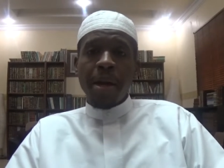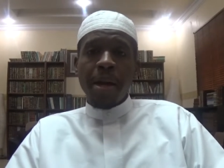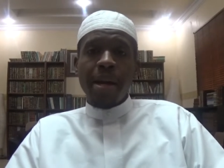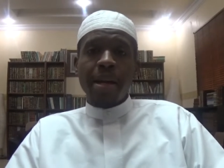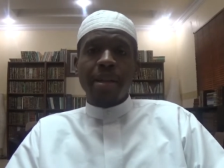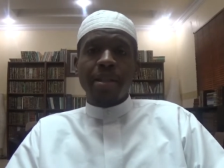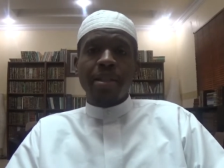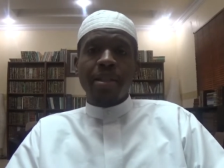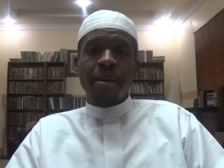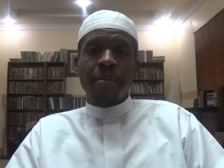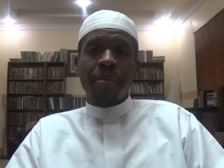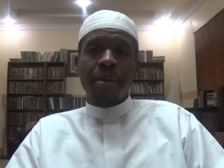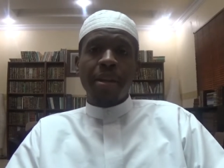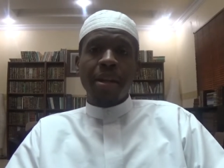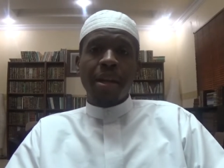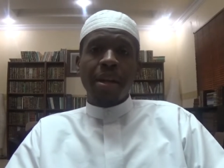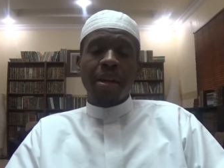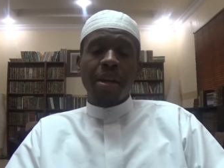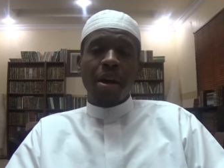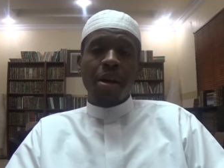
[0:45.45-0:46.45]
It is something
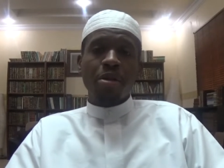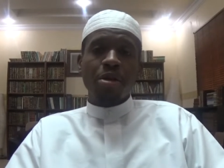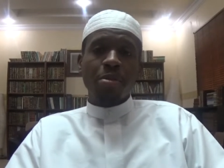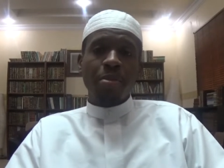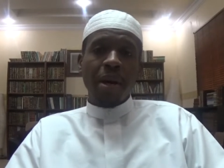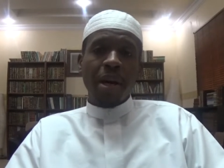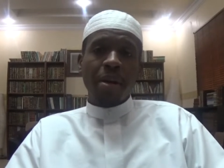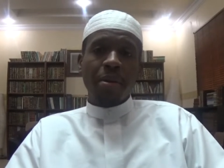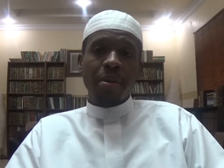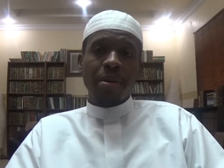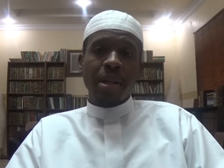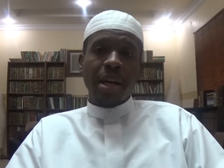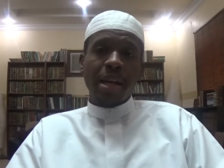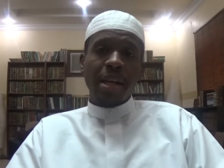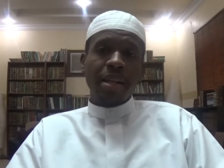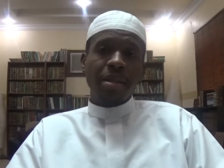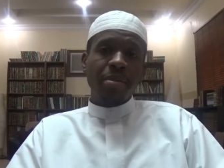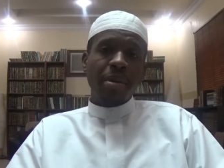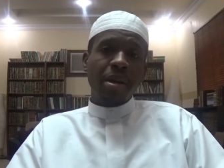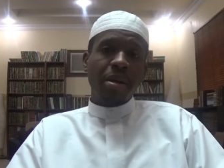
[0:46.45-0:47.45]
that Allah subhanahu wa ta'ala
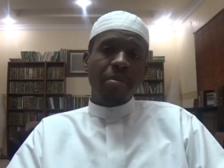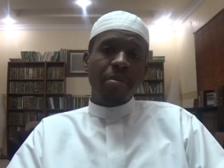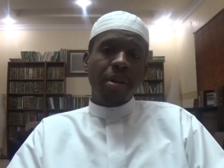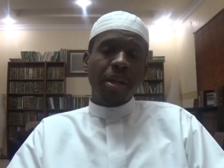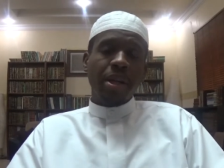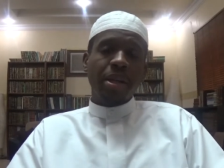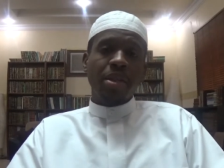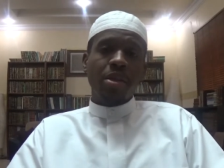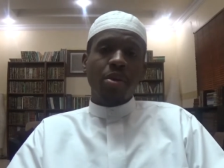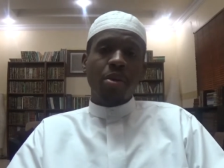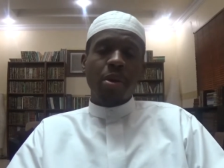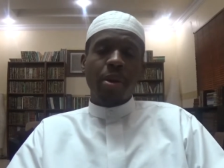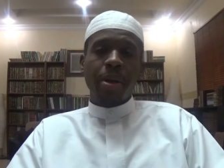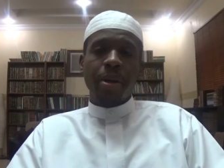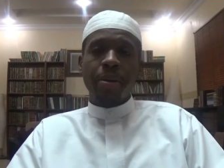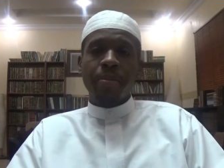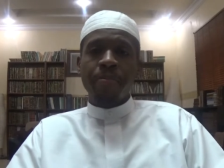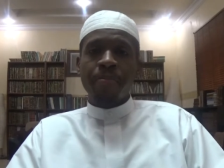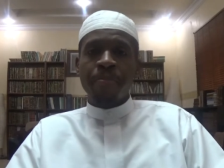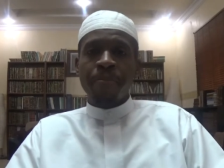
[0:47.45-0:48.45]
has made
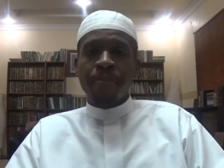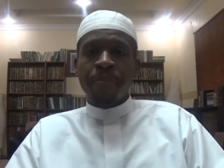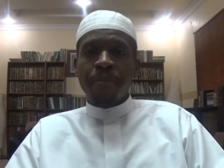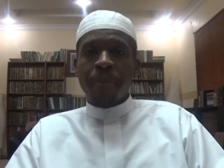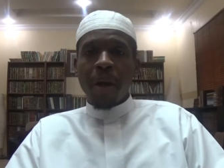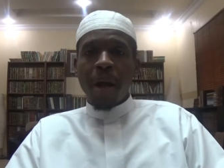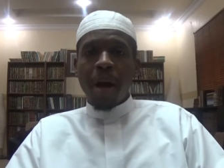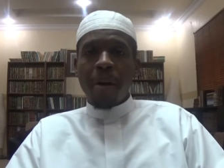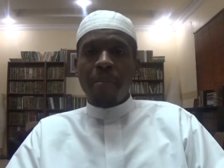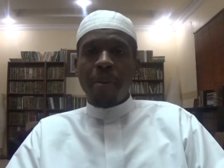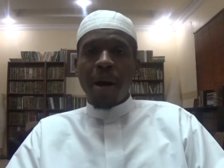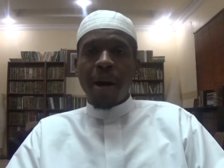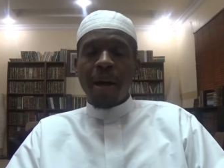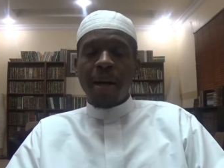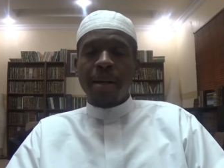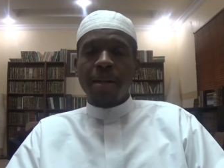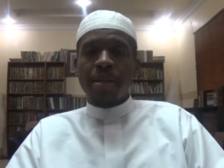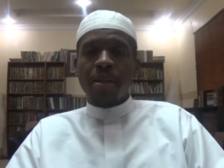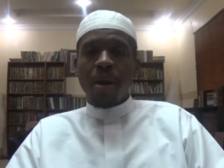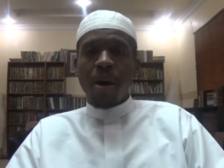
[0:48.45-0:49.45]
obligatory
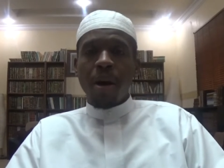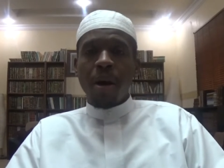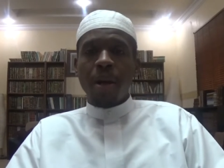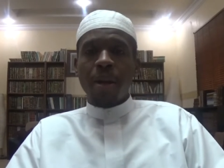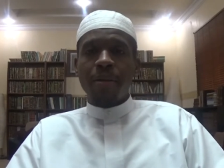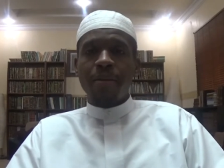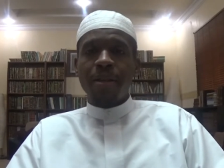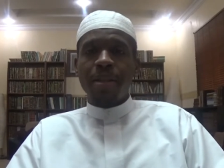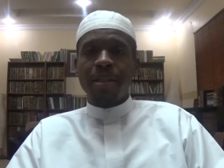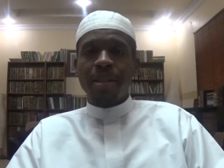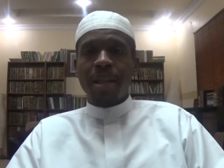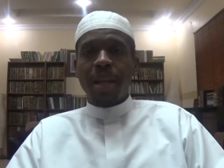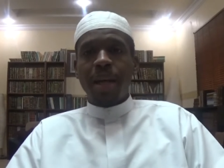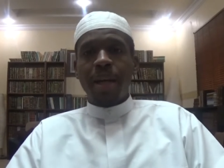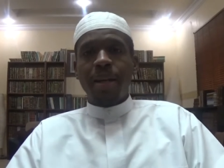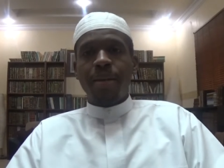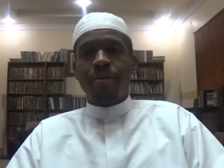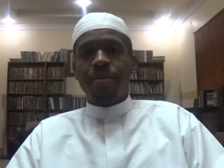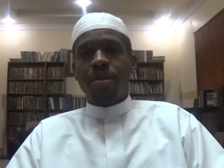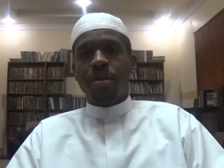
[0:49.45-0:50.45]
upon all of his
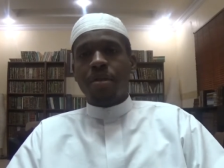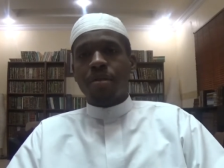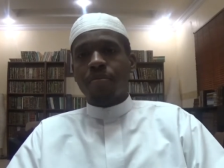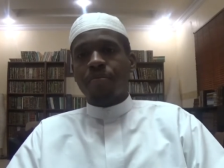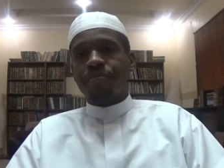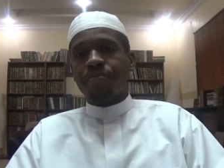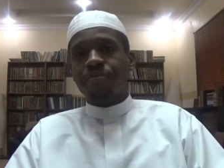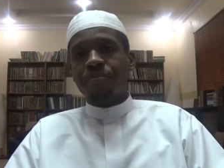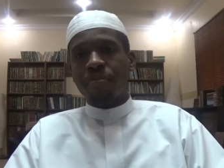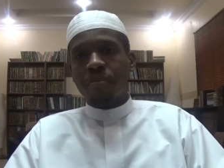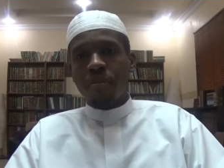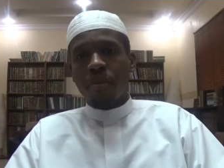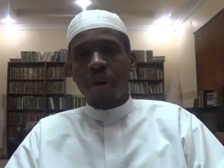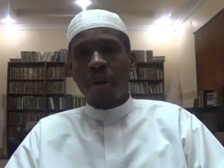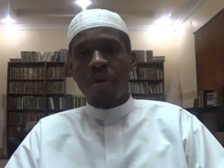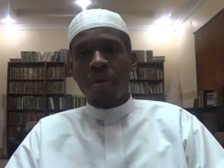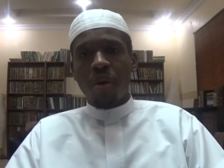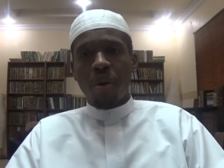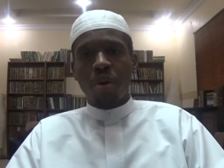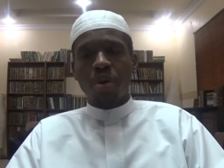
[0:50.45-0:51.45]
slaves,
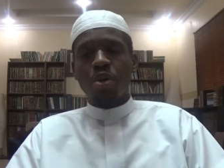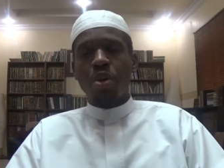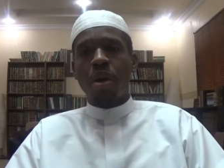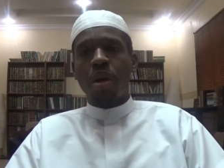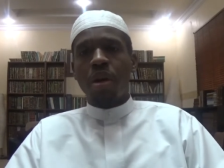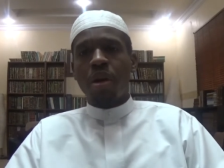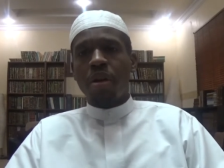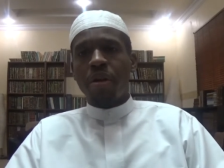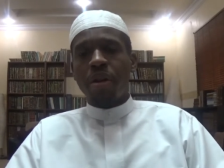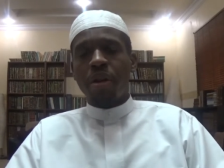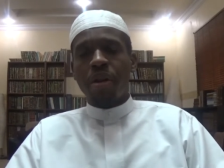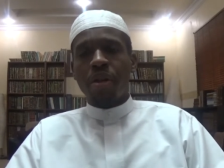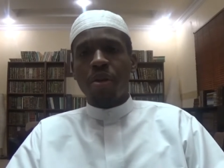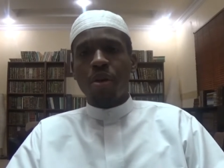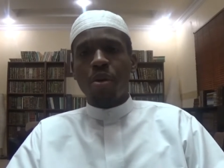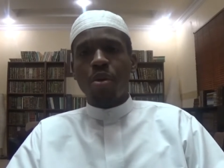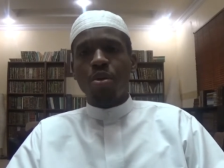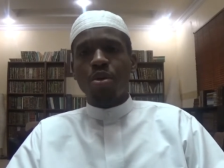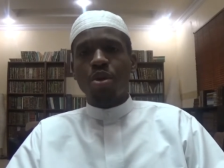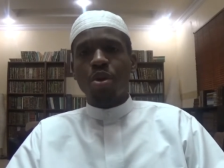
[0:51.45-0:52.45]
those who are learned and
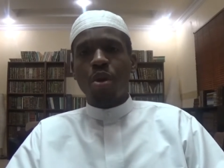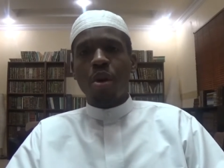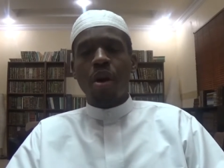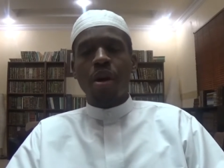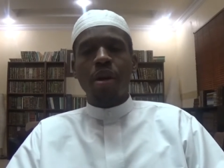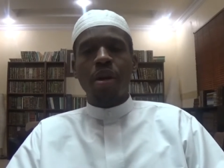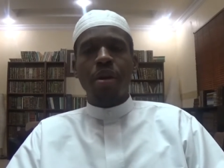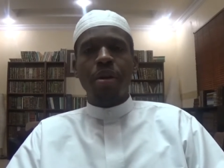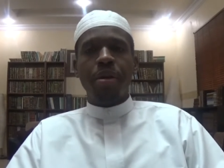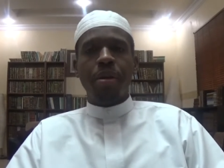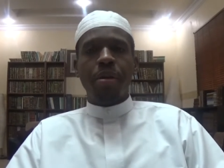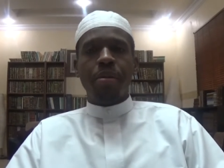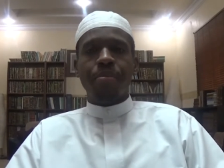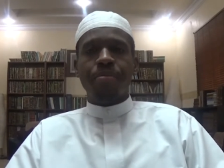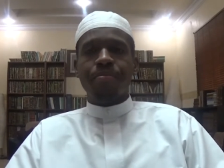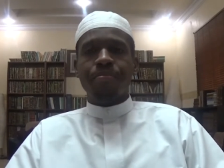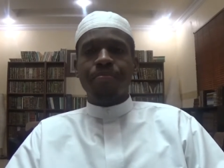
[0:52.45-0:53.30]
those who aren't learned,